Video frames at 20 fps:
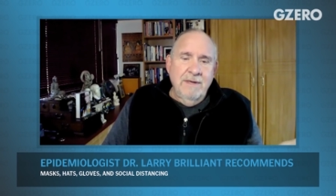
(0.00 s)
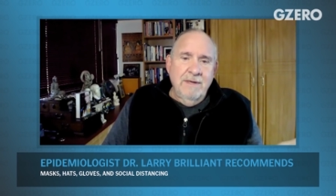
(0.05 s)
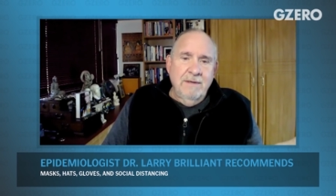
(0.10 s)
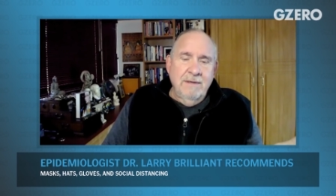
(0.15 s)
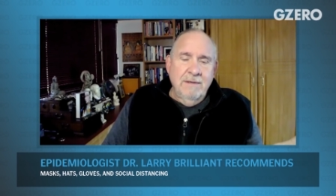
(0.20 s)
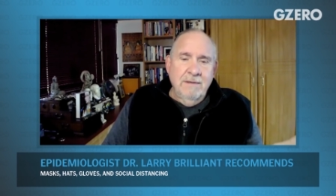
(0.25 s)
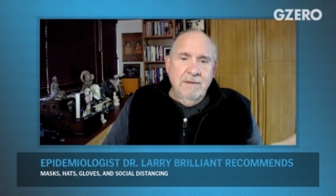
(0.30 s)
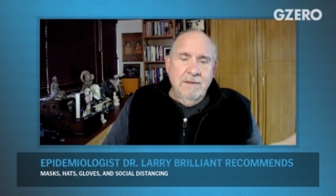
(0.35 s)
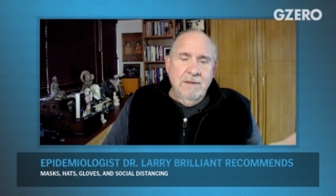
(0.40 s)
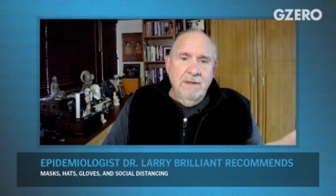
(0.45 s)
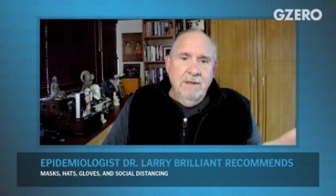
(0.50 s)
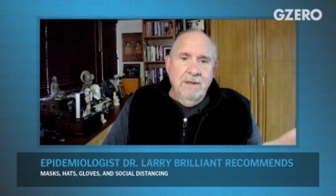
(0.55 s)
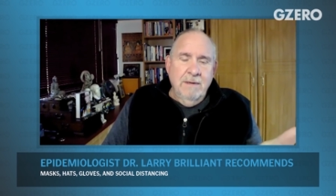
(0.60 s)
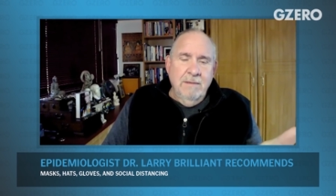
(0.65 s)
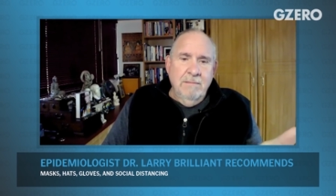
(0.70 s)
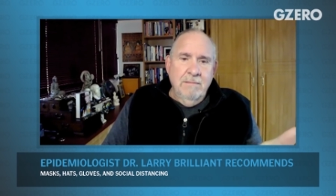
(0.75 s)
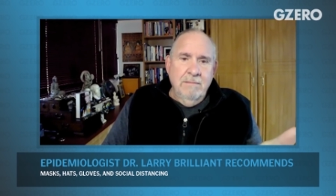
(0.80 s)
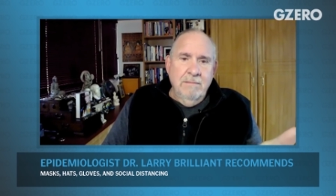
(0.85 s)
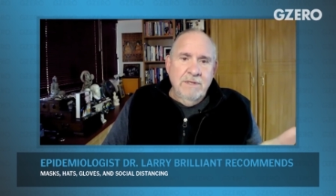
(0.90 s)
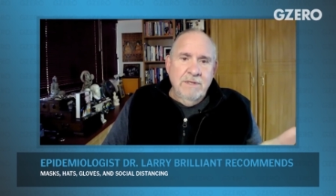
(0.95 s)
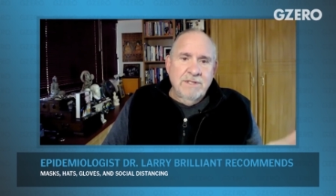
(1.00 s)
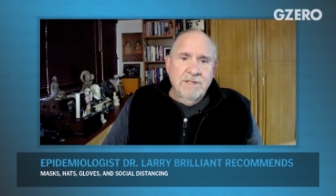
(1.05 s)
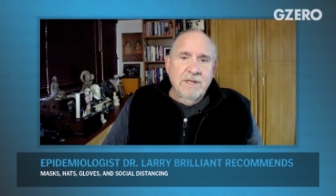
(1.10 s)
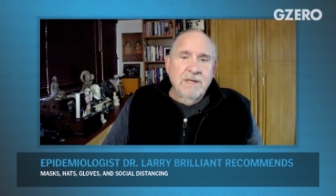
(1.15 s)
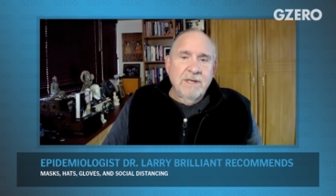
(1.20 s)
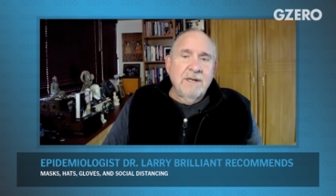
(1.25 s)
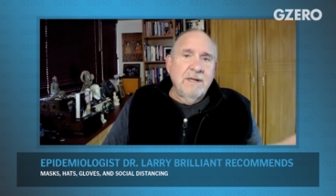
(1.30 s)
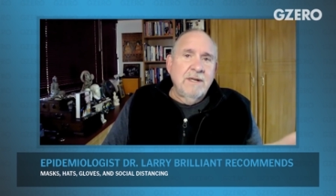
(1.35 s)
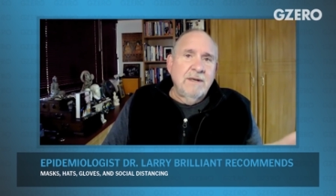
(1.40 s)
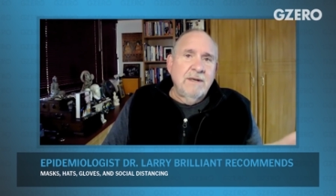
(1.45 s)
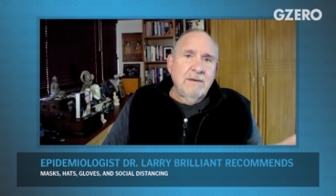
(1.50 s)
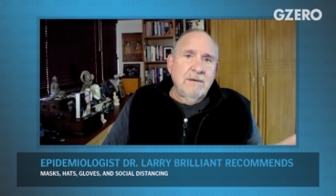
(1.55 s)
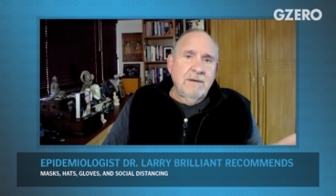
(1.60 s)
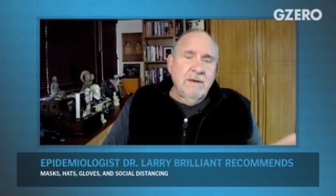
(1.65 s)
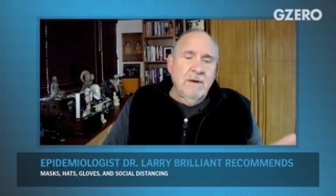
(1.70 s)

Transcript: in uh, Michigan and